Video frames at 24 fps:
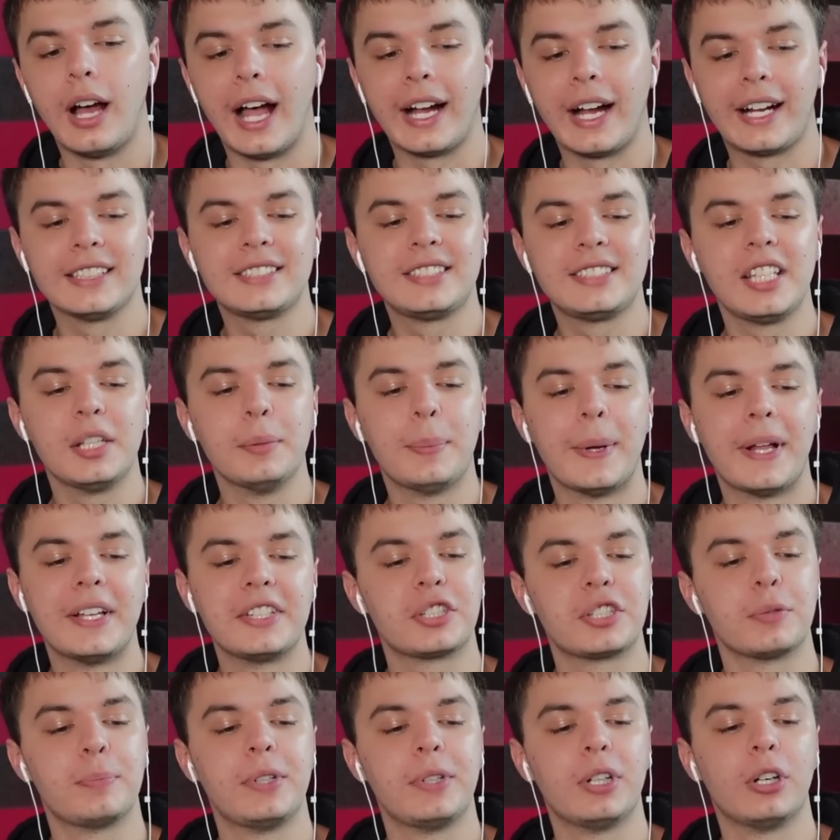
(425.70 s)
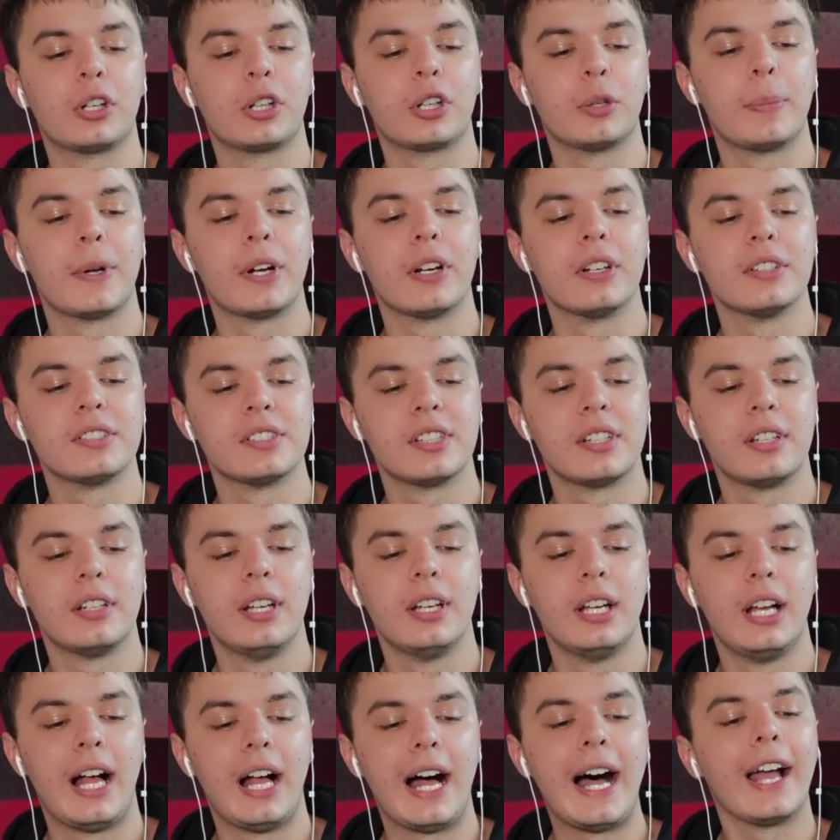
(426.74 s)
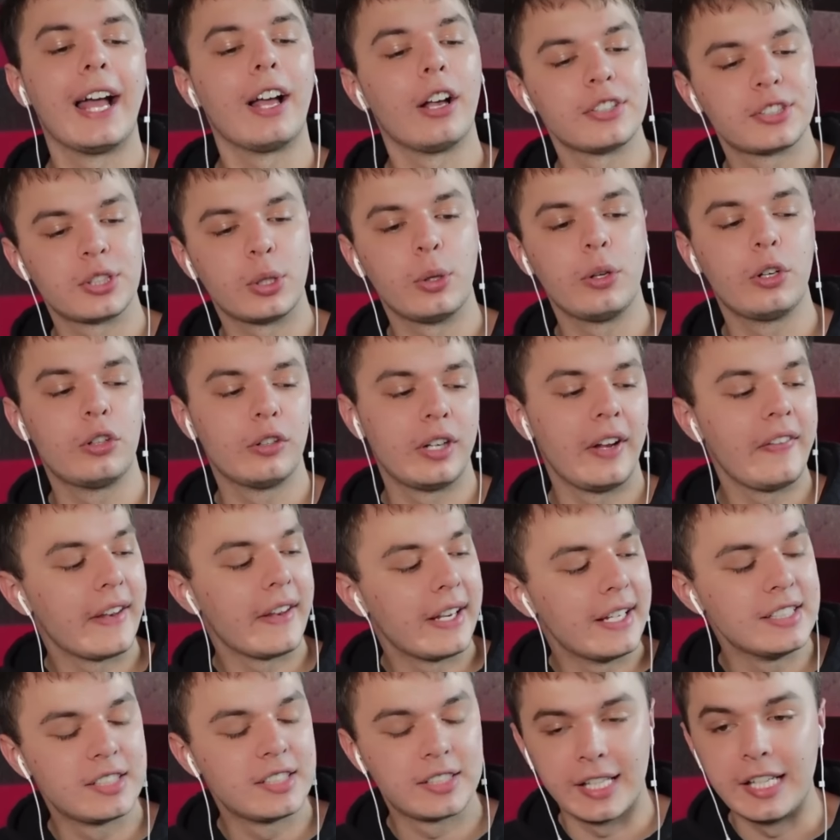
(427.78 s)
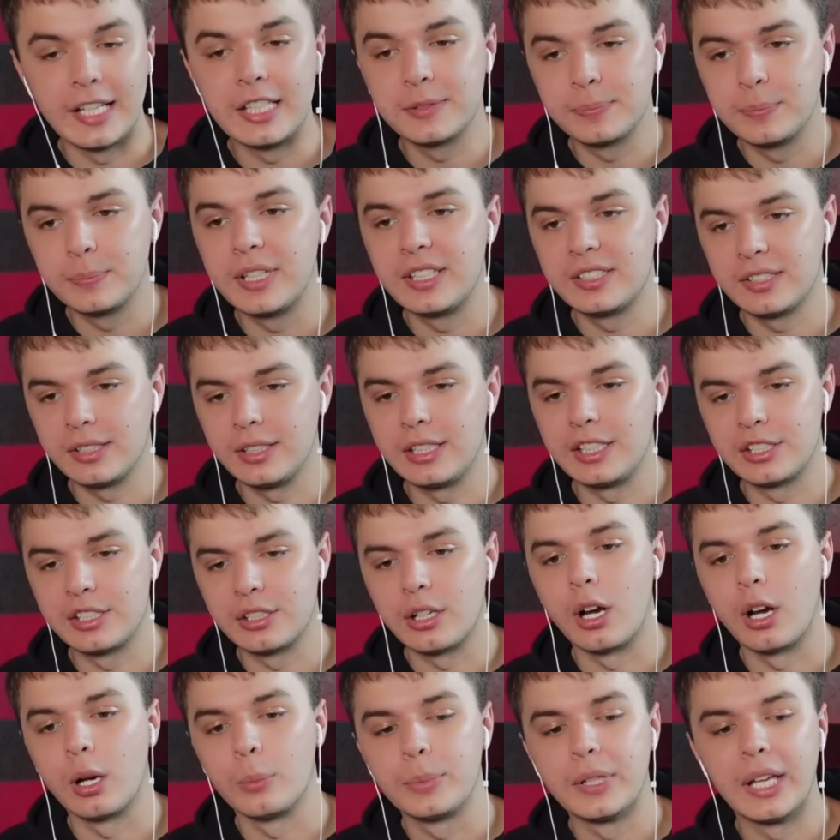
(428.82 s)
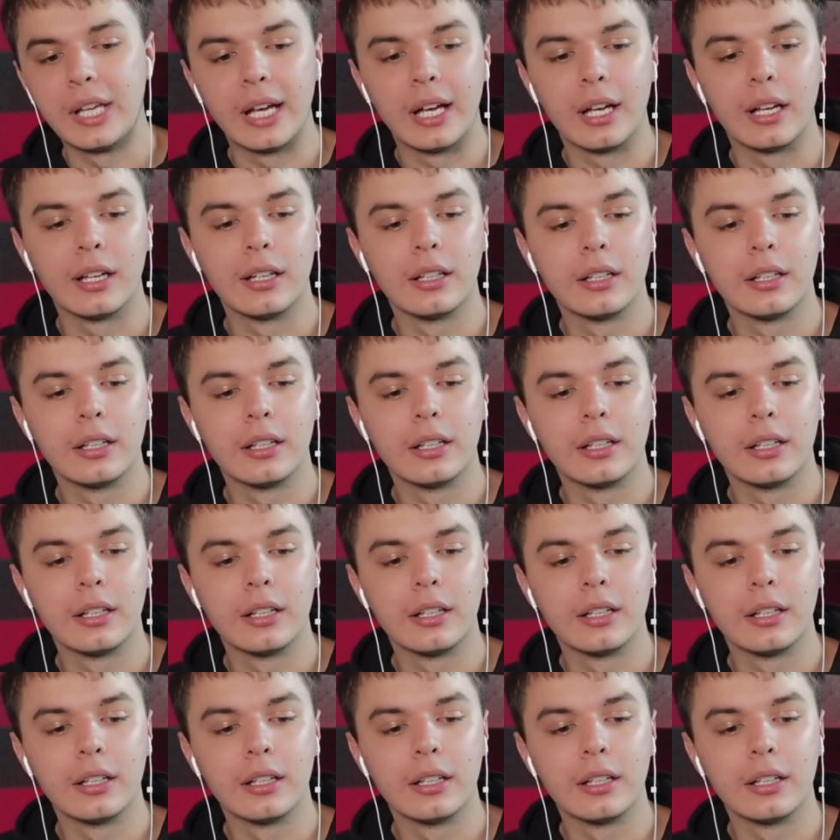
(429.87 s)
I can see the Ben Shapiro comparison. I also agree that he's decently sharp, yeah.